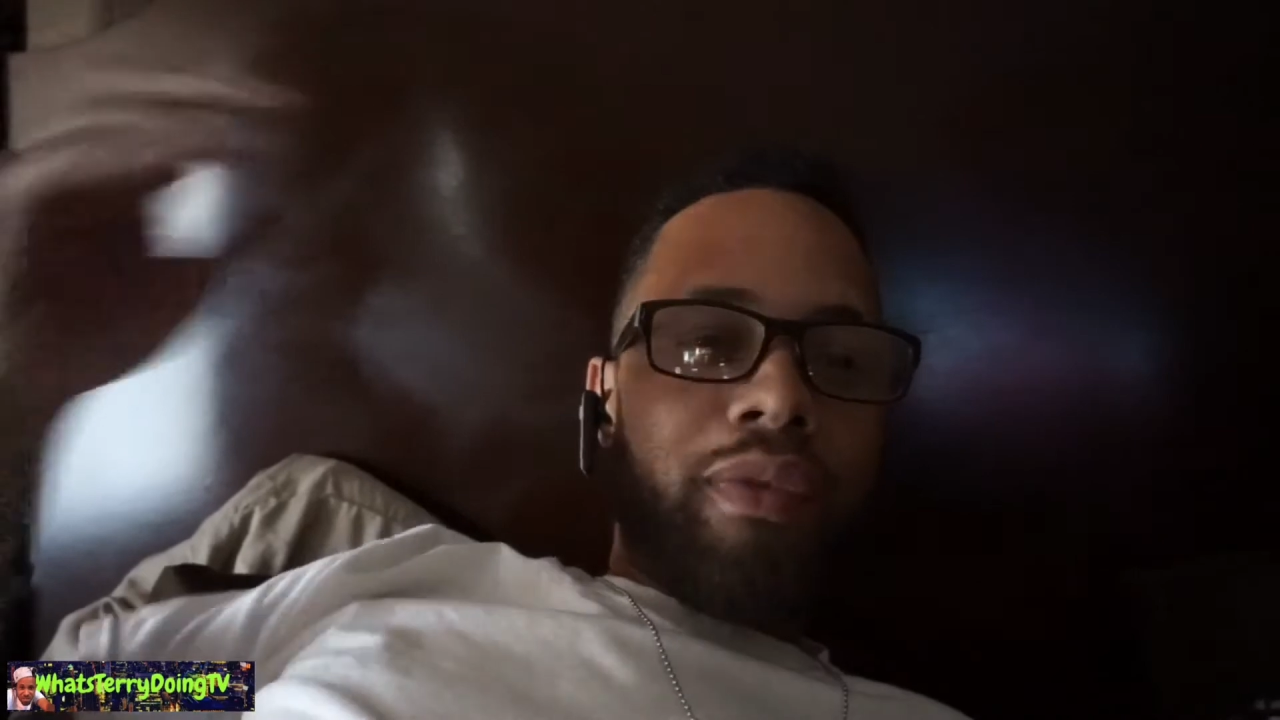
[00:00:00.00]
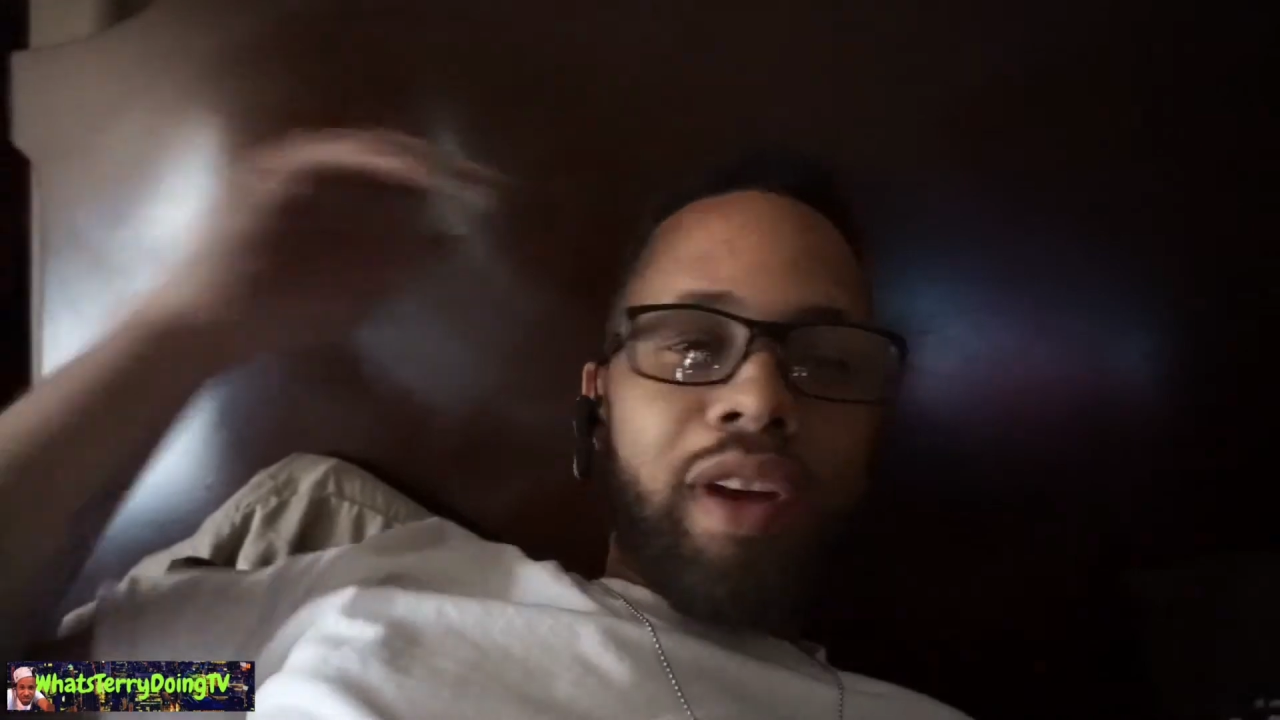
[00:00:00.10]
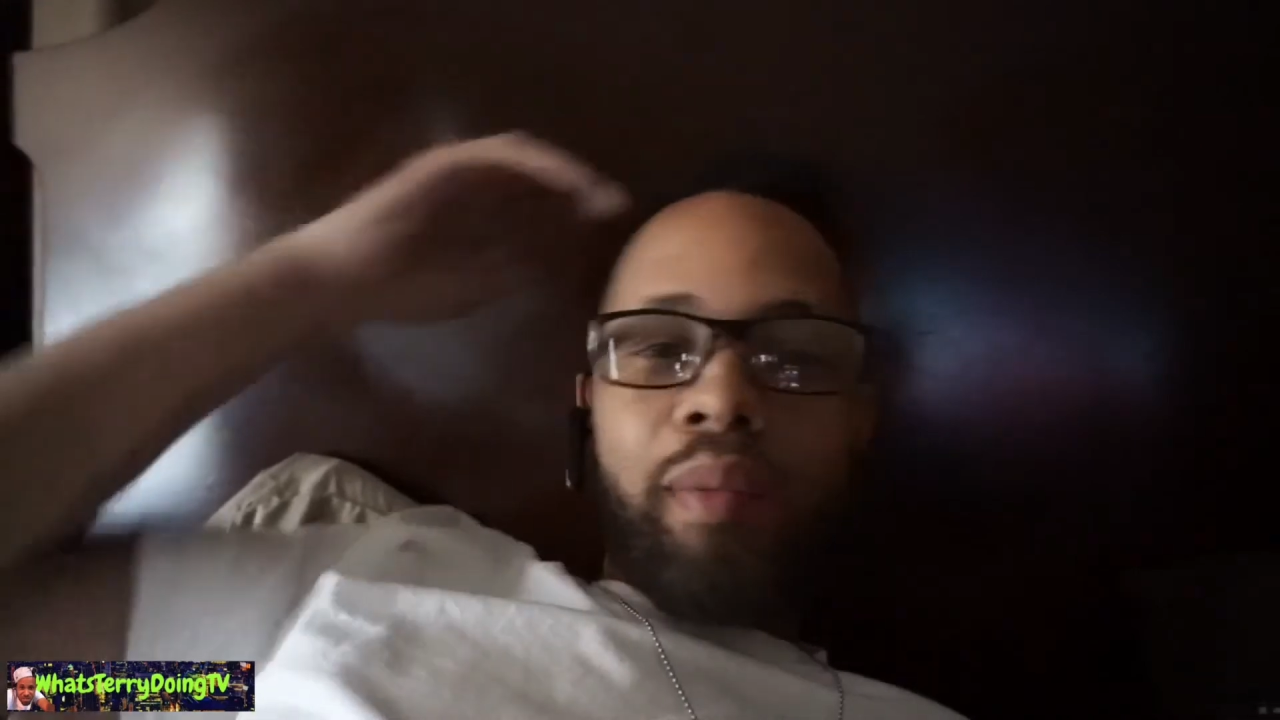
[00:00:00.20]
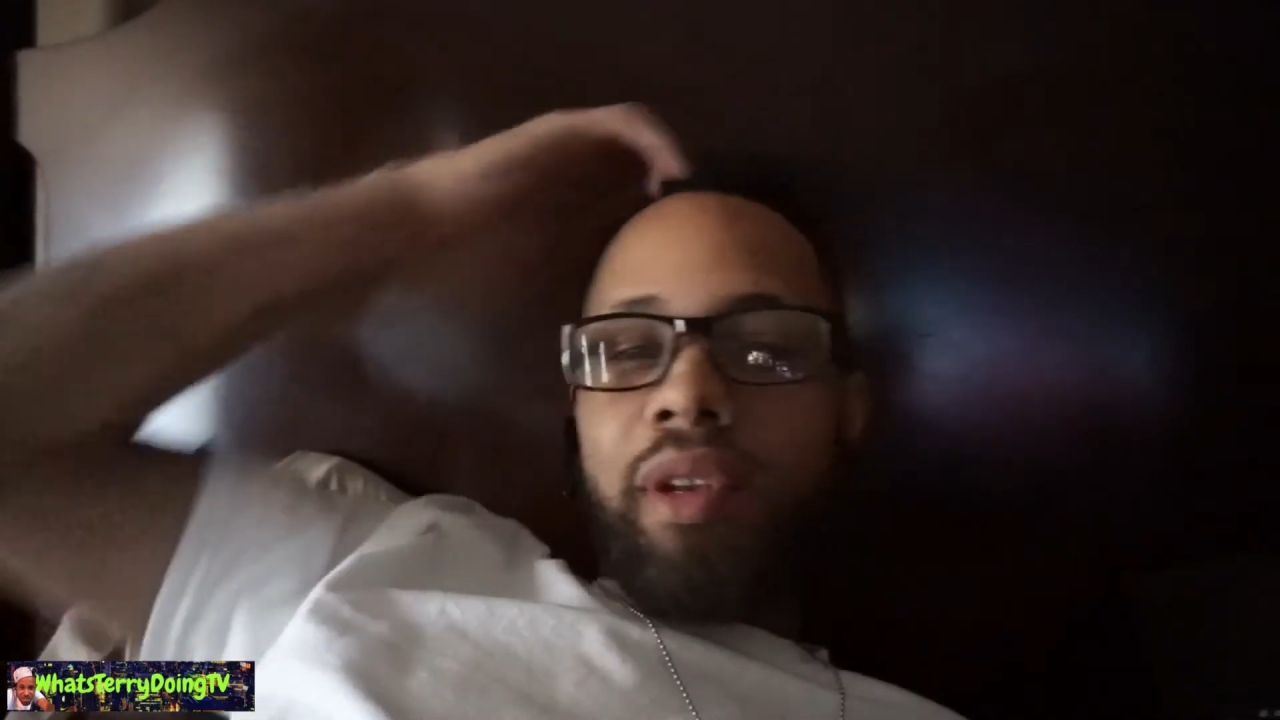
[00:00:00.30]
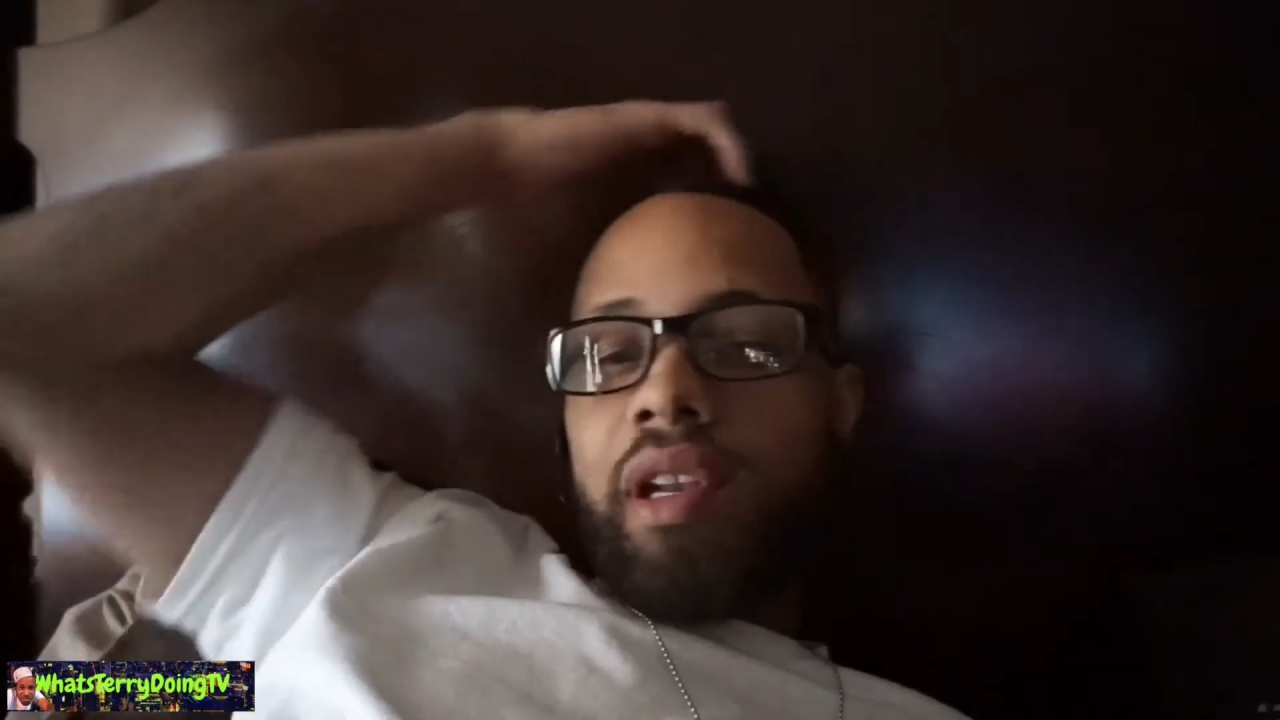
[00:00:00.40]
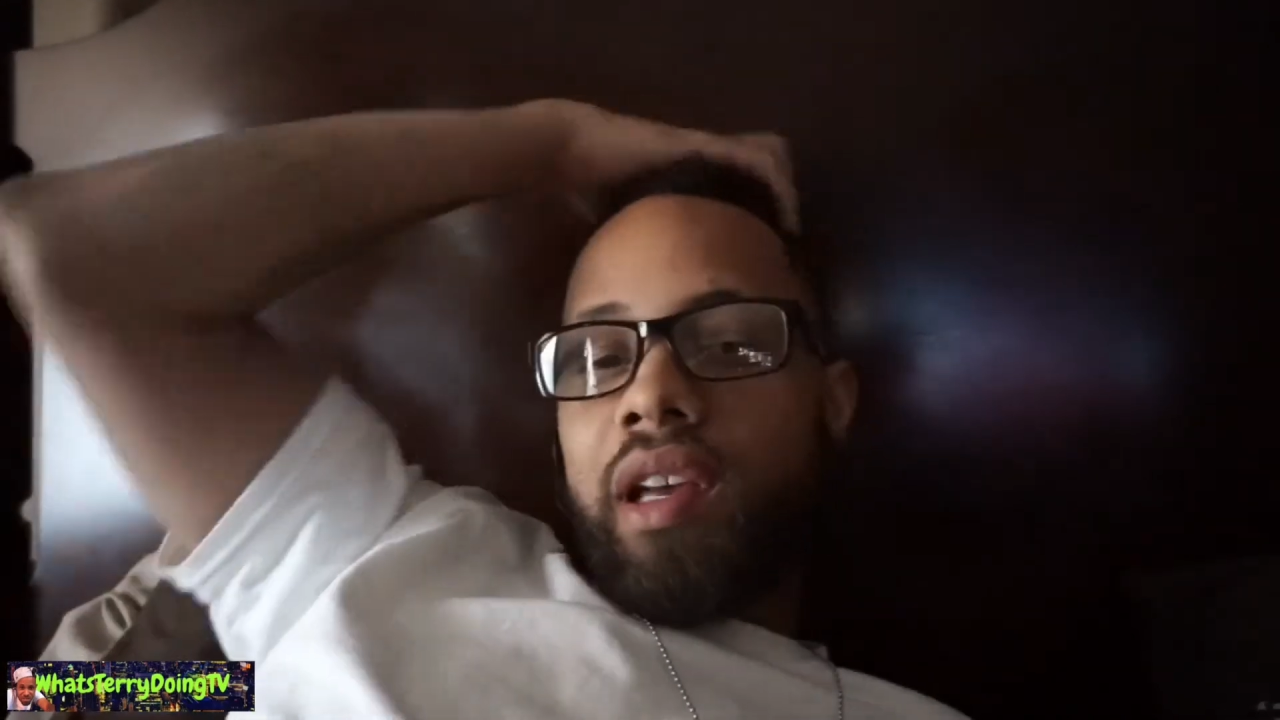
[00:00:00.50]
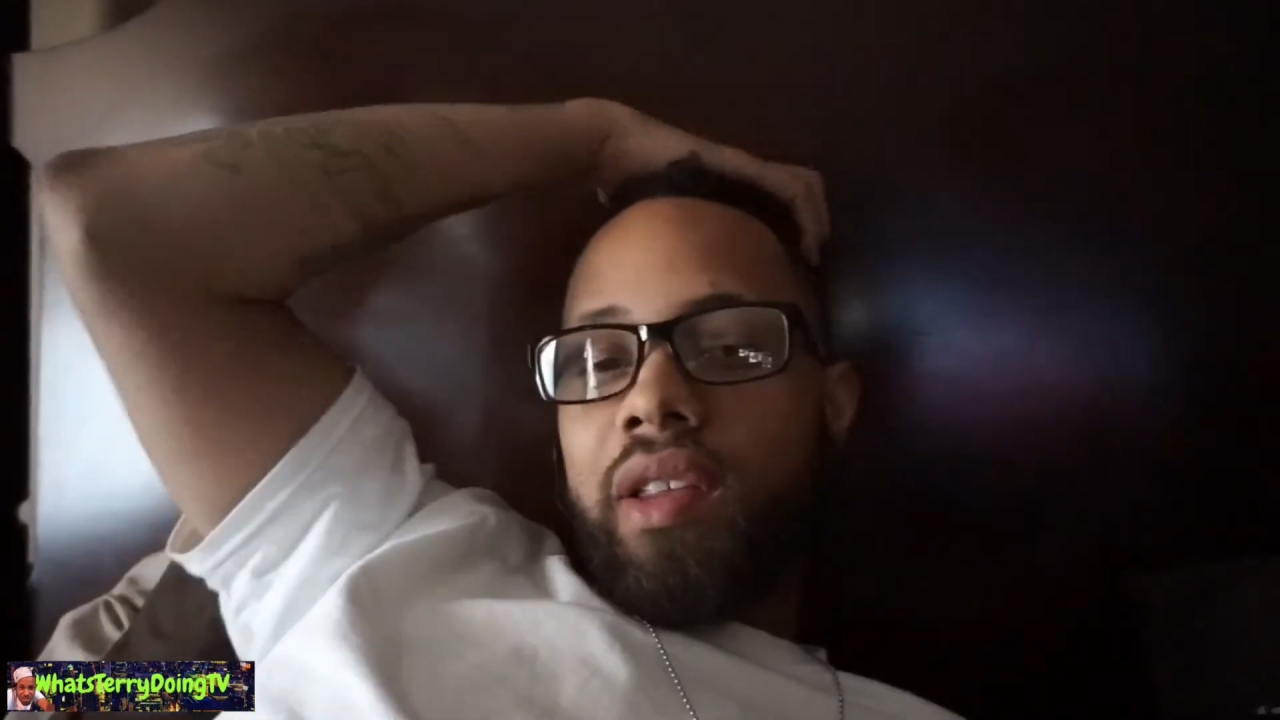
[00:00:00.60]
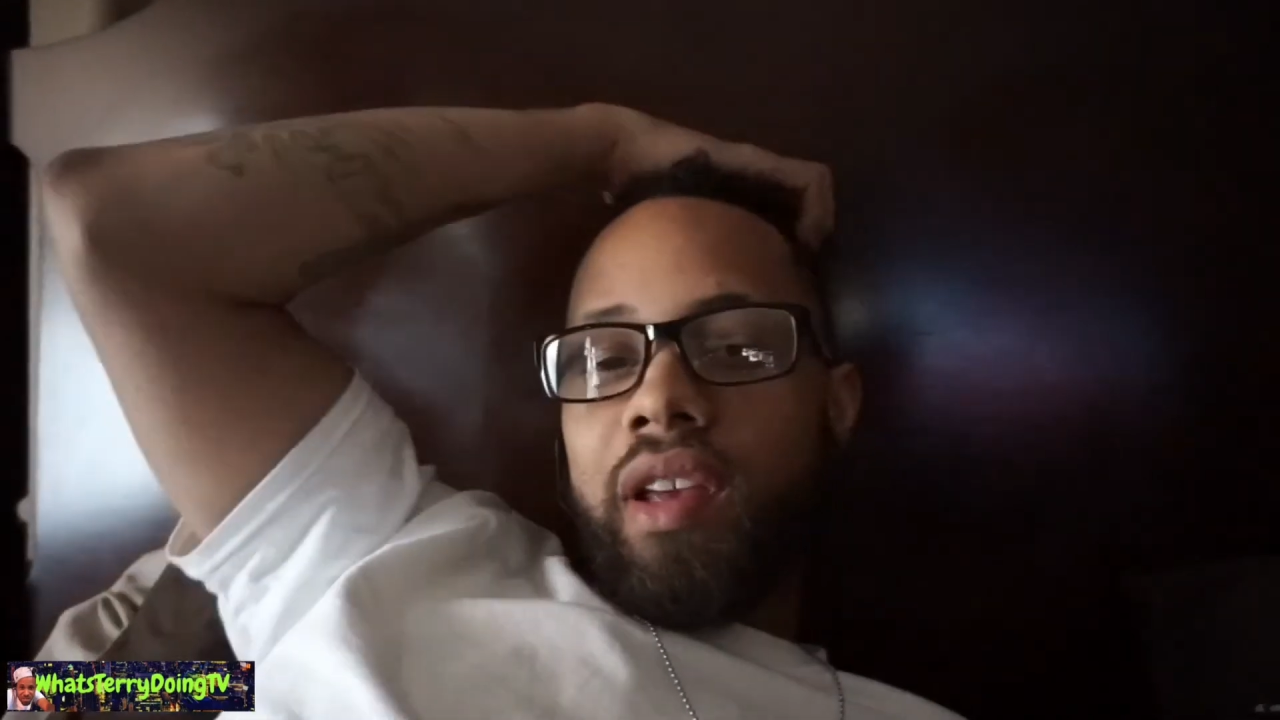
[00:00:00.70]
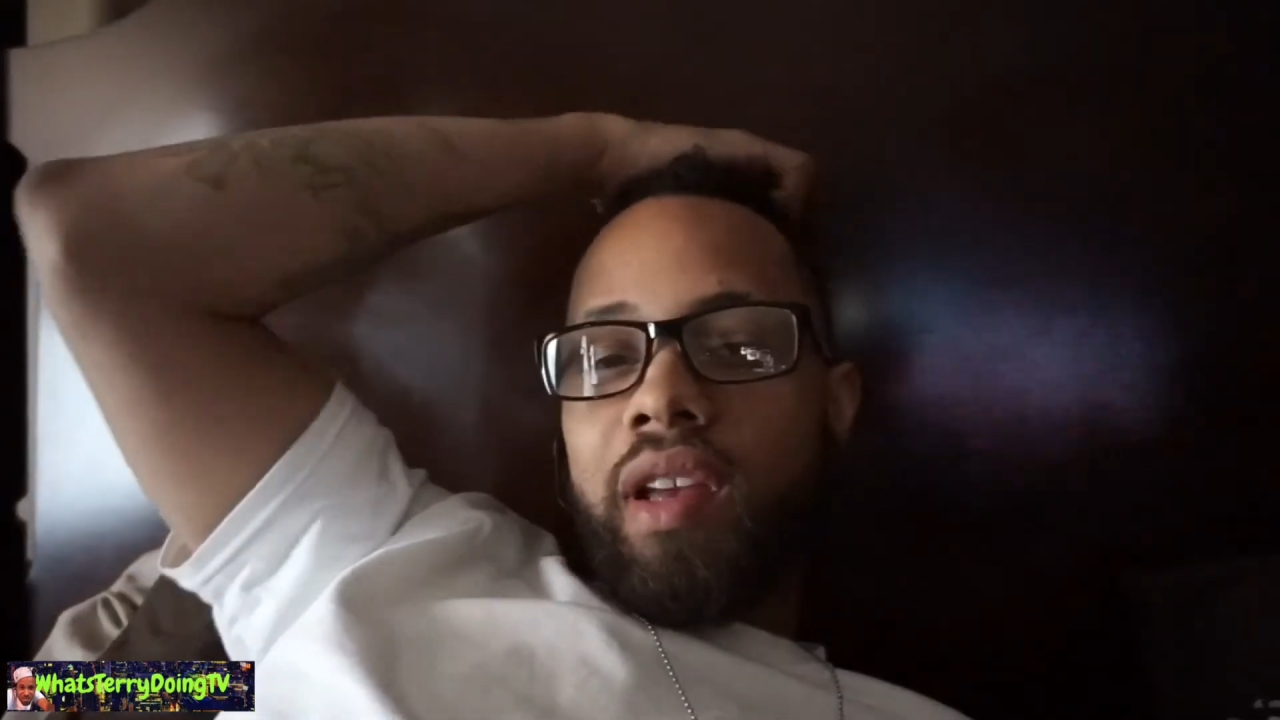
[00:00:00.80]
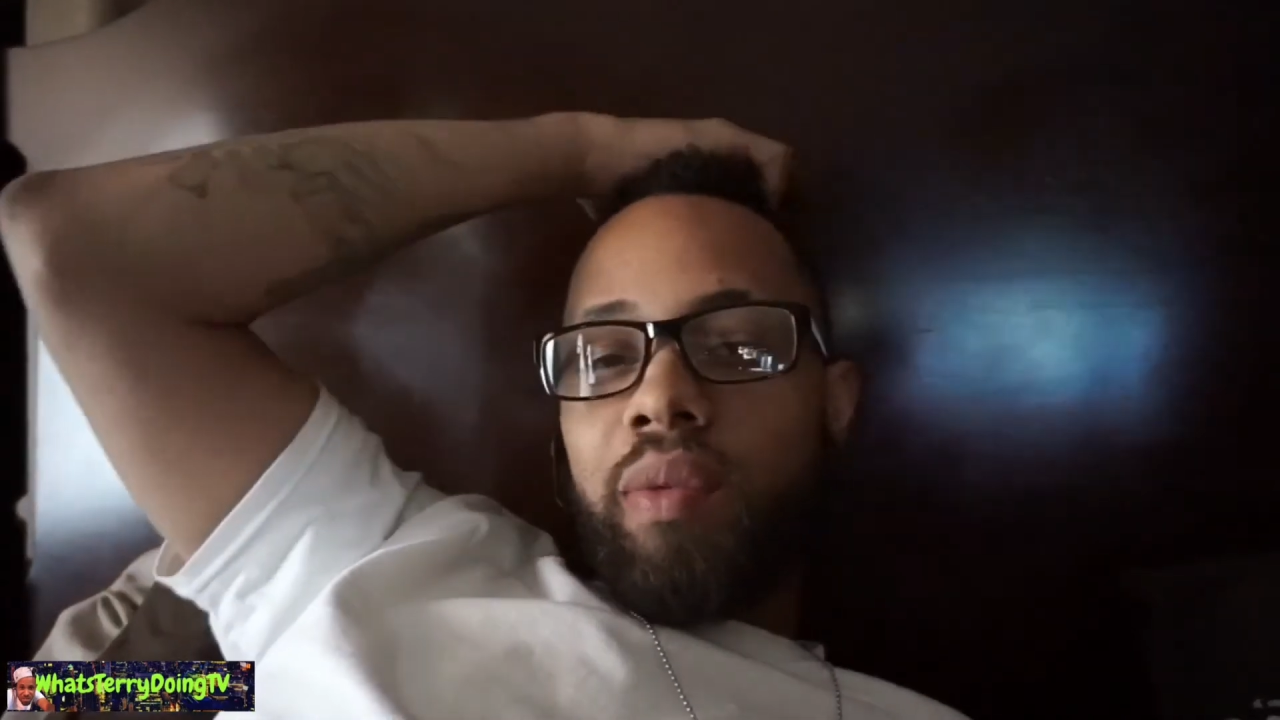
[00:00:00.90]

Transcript: family like that.